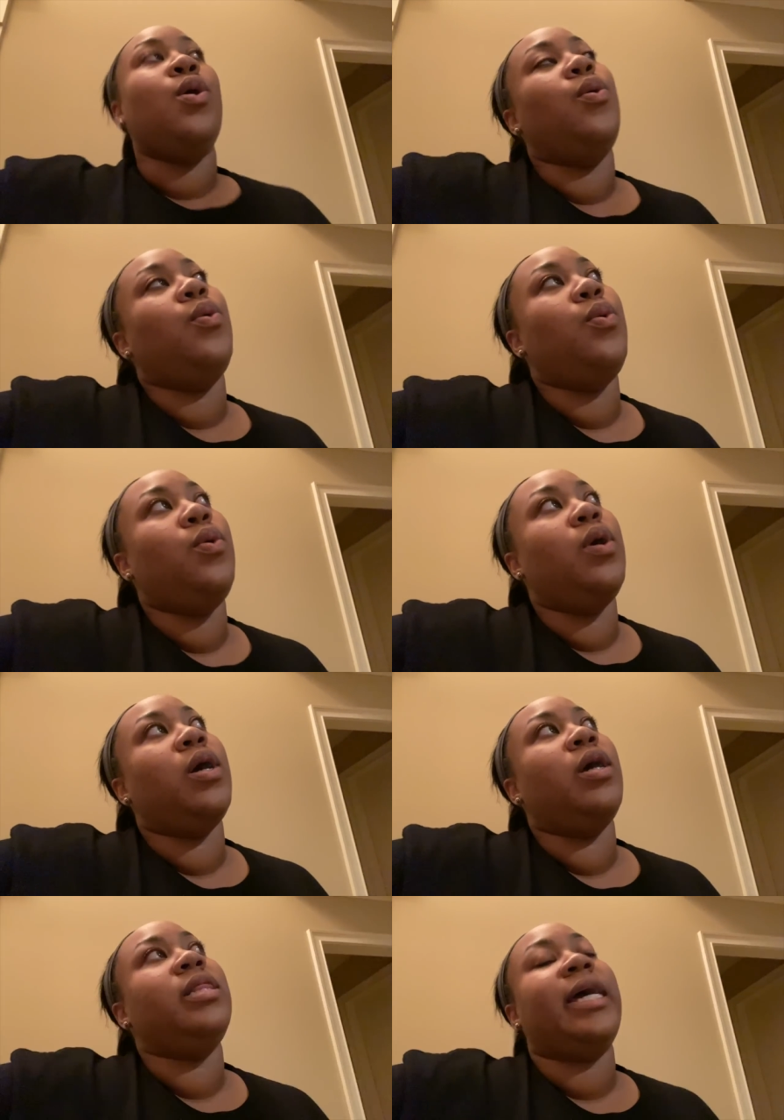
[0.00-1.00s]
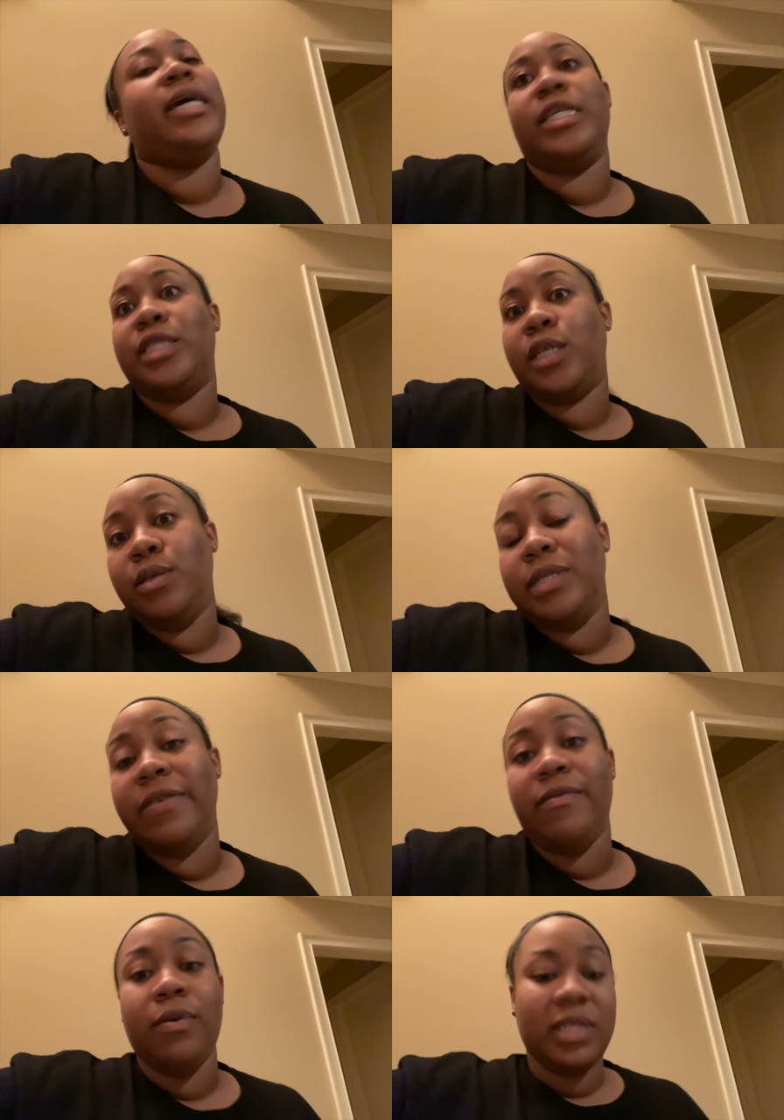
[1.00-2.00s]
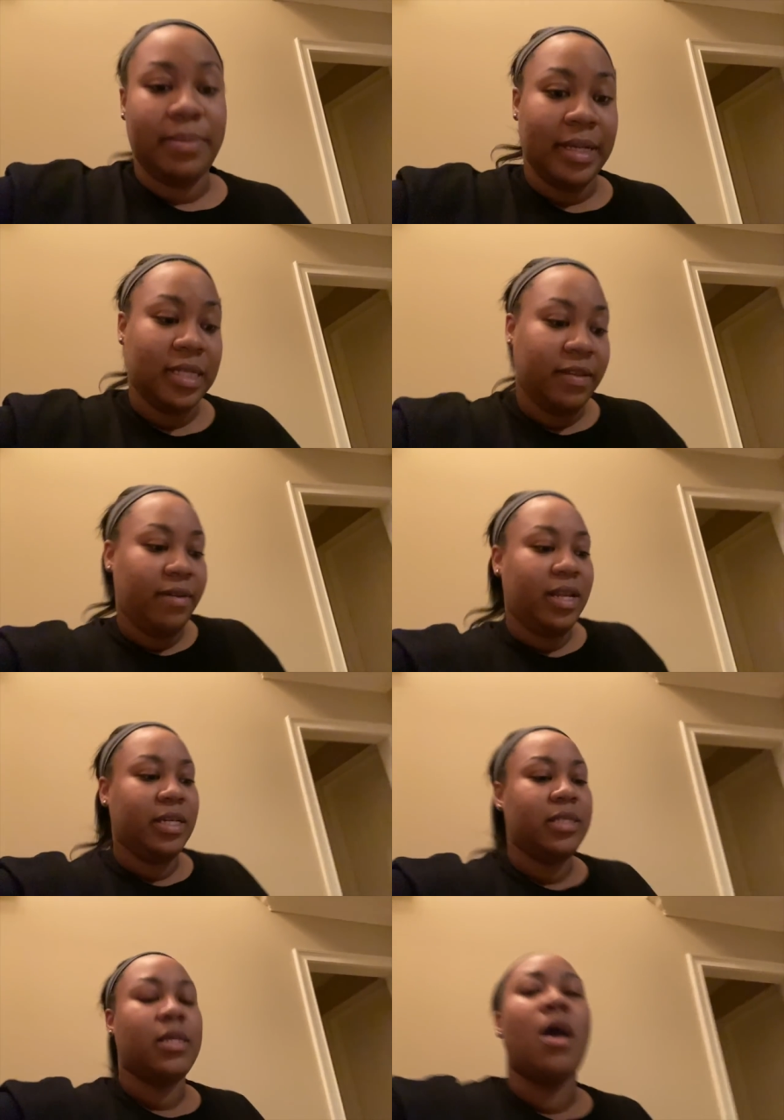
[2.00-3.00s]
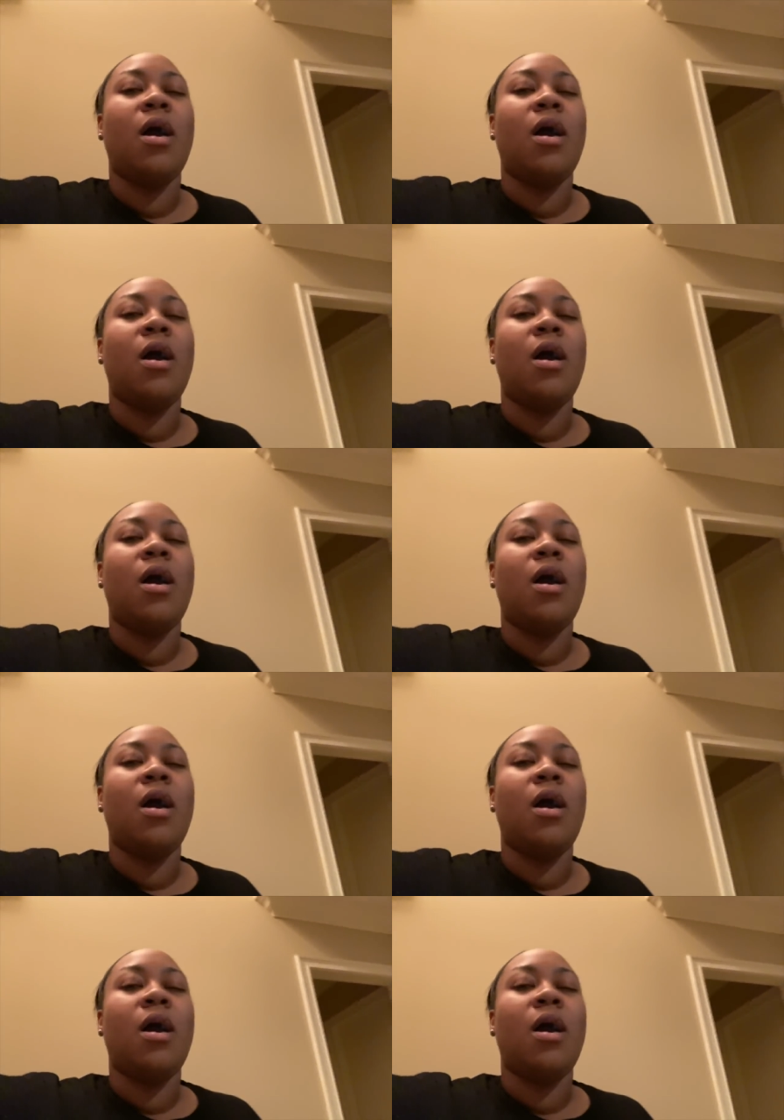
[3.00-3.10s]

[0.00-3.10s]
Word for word: or like exclusive or expensive it is,